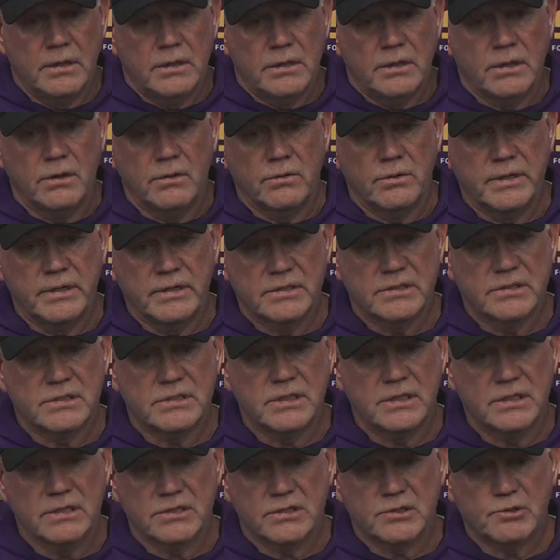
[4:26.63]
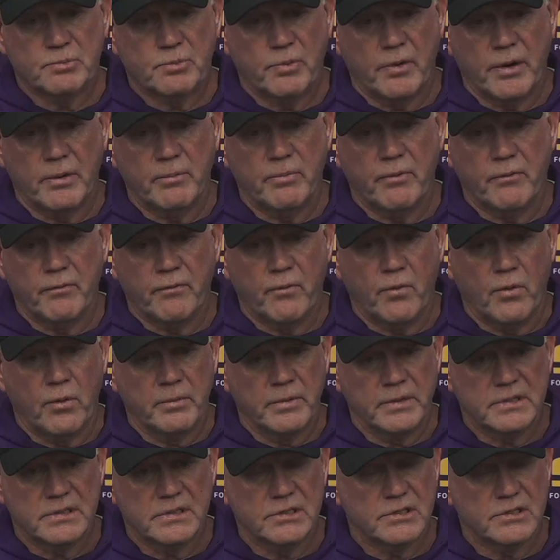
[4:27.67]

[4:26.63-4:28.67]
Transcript: his spring performance.